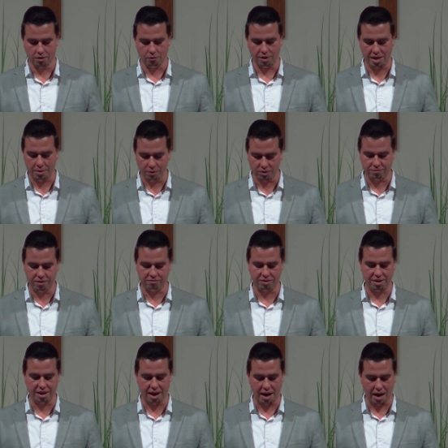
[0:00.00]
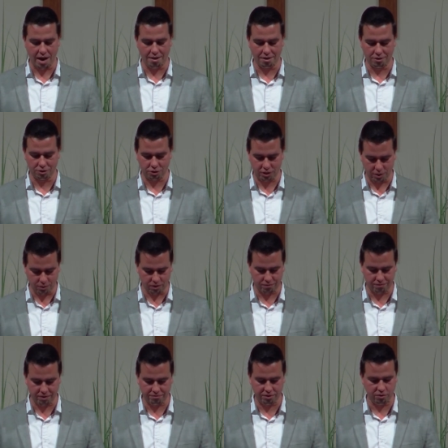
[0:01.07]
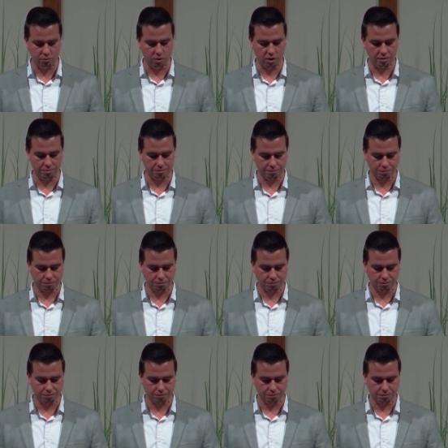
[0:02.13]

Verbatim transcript: when he was 59 and she was 51.